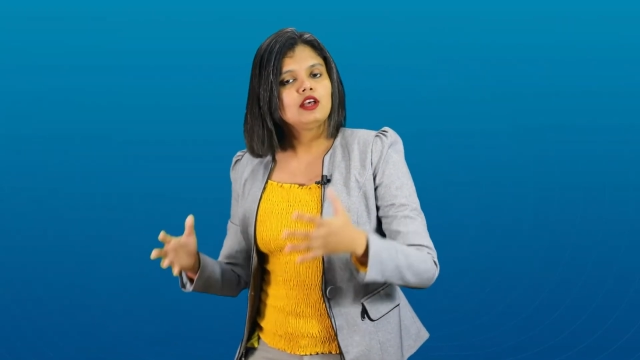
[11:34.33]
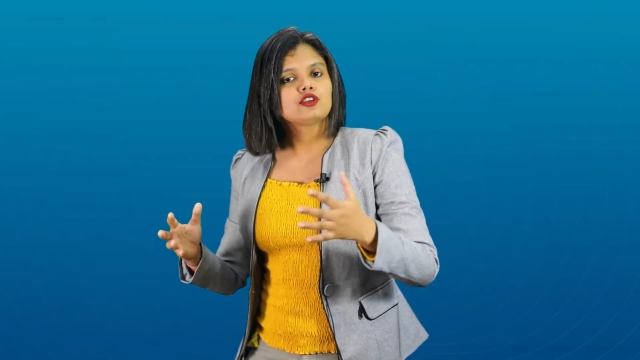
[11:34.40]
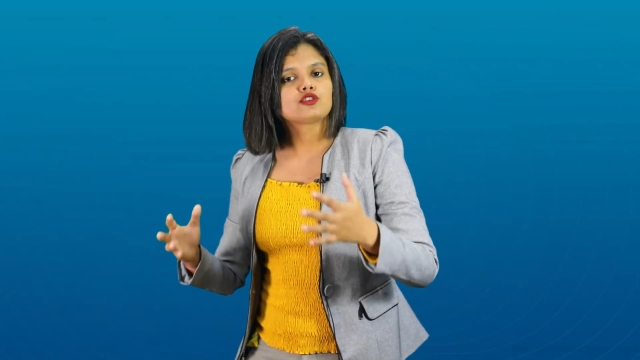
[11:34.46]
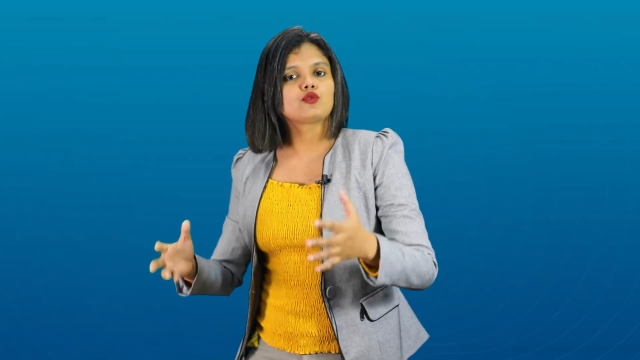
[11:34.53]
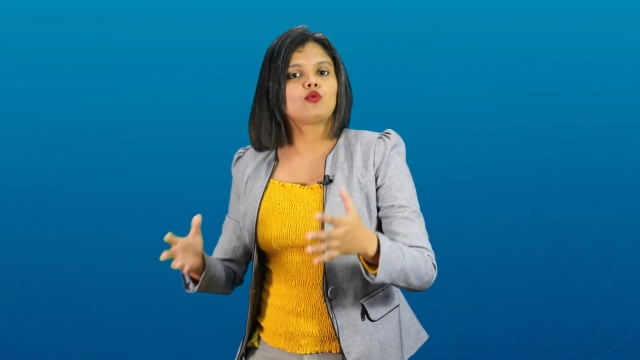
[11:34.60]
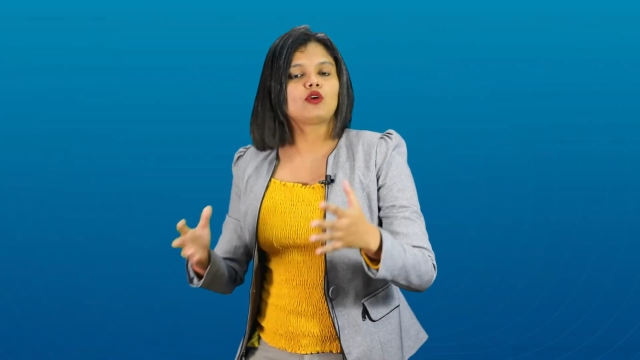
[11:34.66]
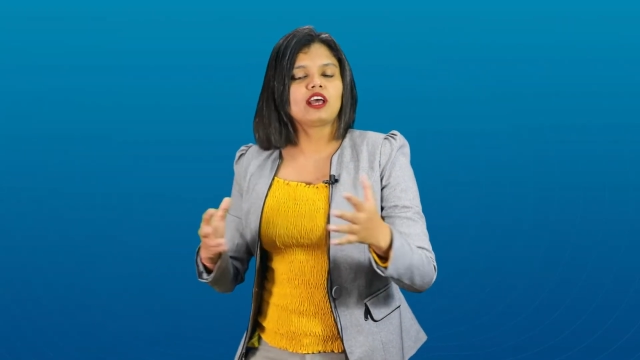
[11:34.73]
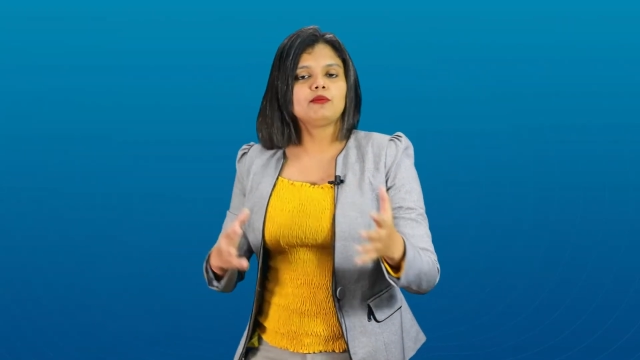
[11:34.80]

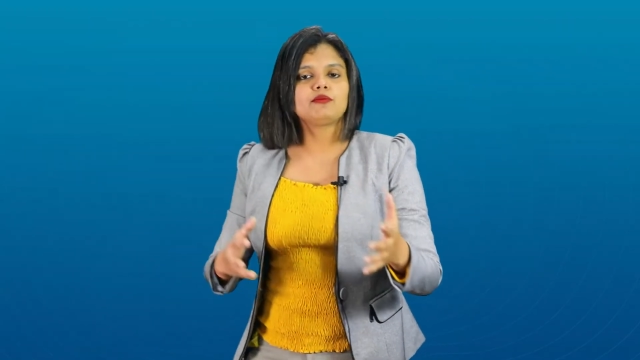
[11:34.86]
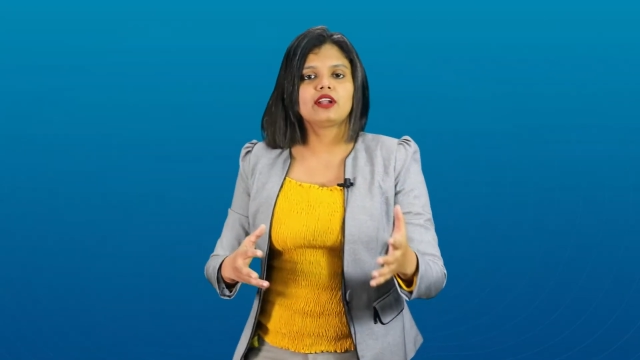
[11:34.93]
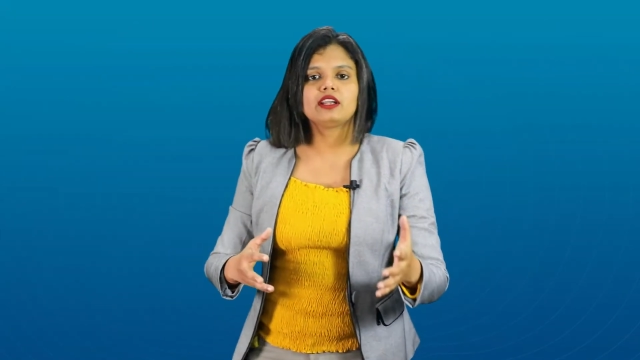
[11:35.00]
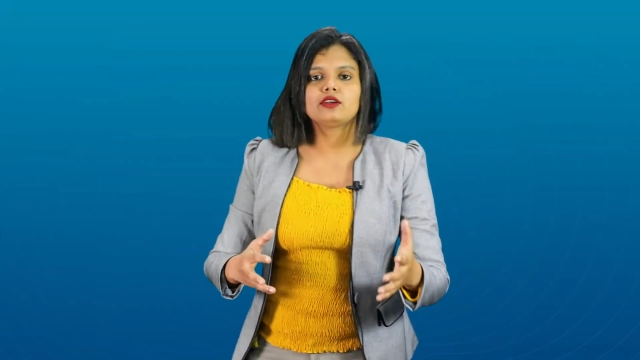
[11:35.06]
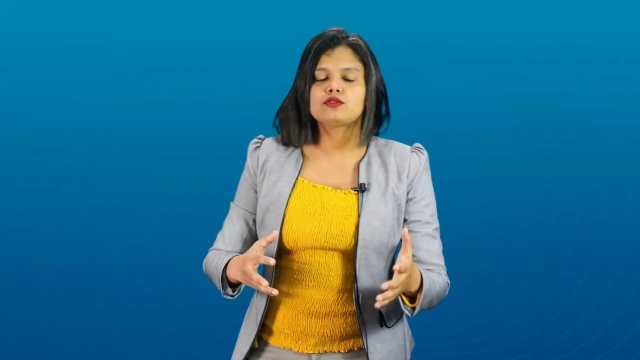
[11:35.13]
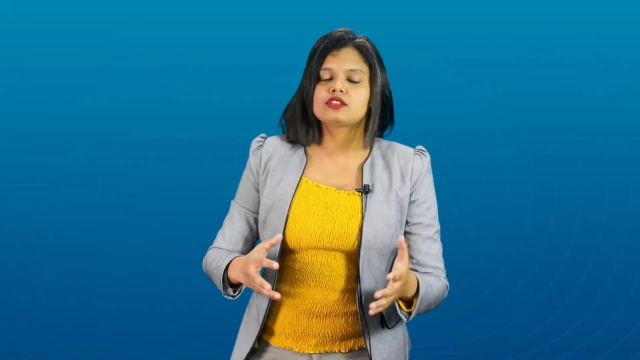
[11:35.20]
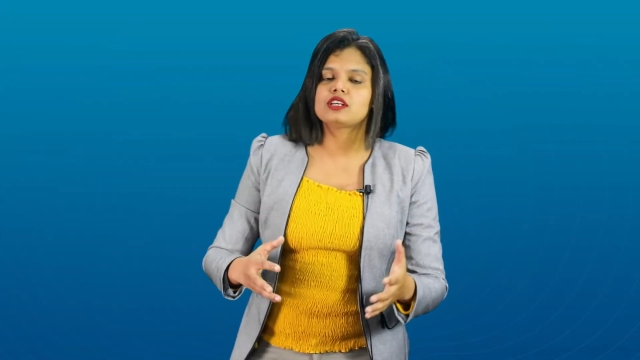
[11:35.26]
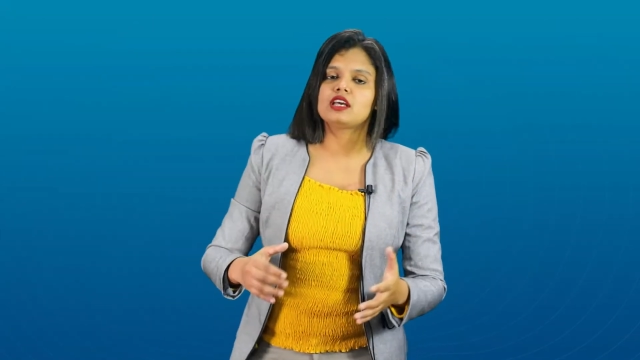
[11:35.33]
So what I'm
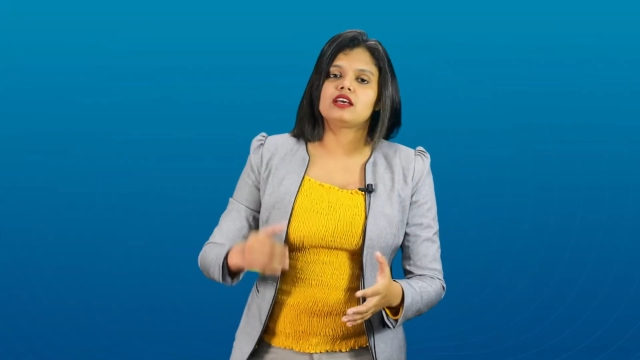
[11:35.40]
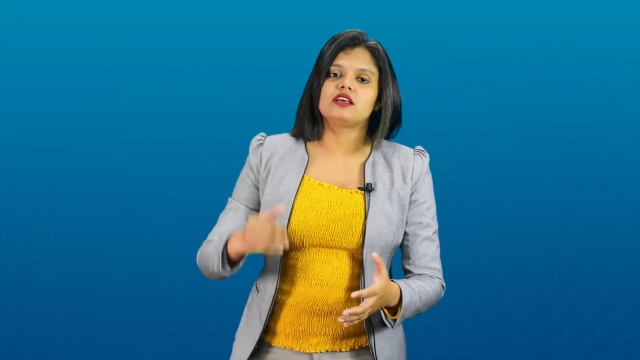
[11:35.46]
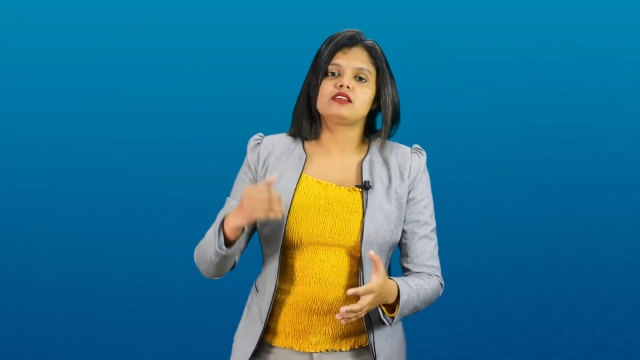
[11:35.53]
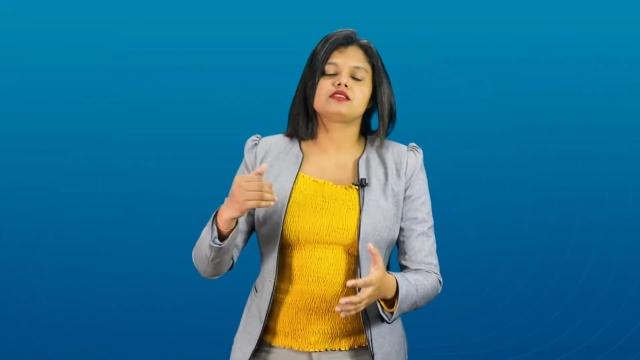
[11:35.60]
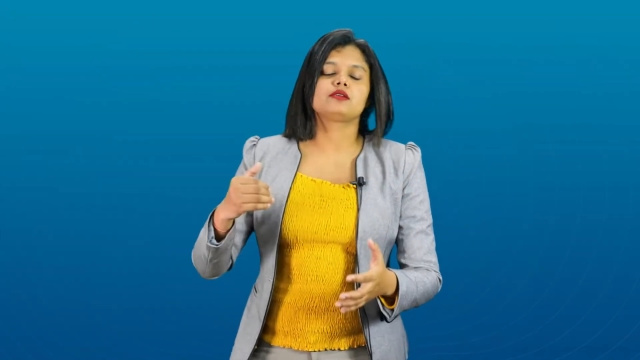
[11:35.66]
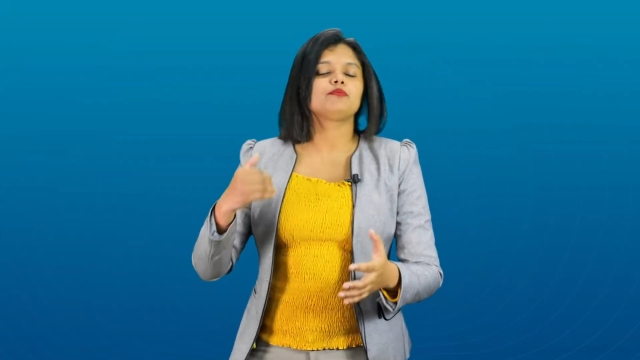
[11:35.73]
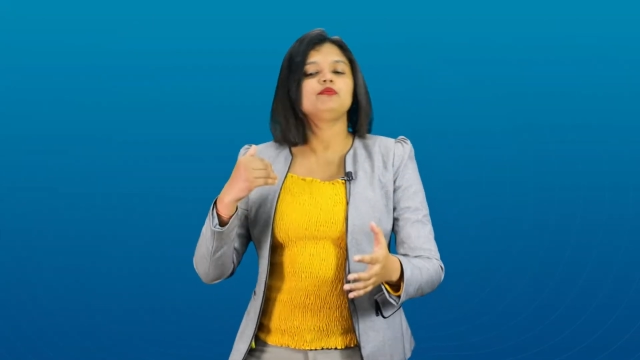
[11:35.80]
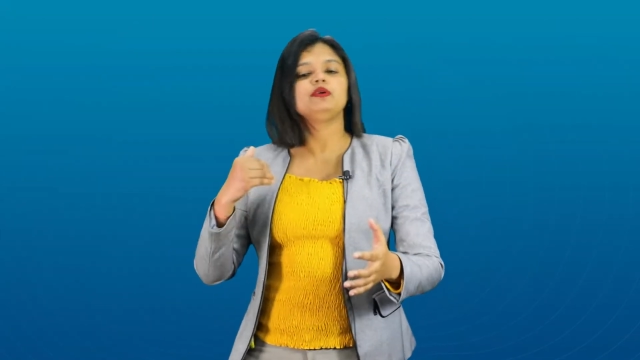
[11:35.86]
trying to say is,